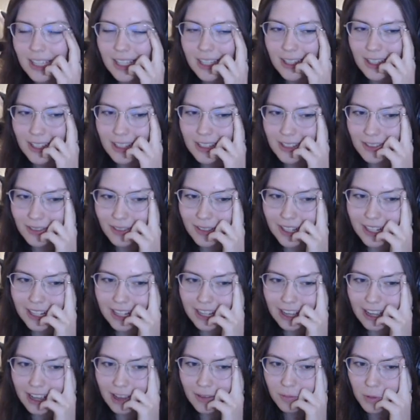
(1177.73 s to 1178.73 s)
It's funny,
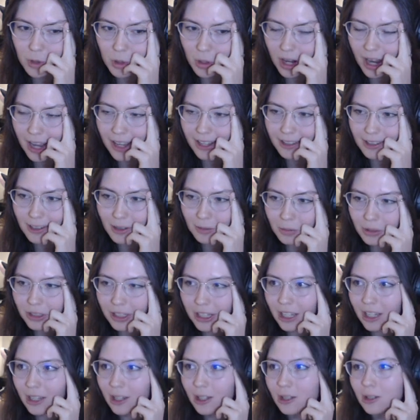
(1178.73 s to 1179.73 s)
I'm trying to
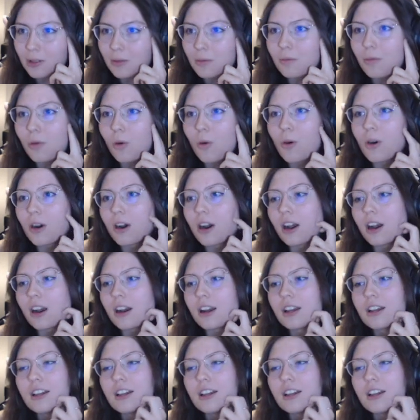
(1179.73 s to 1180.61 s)
play more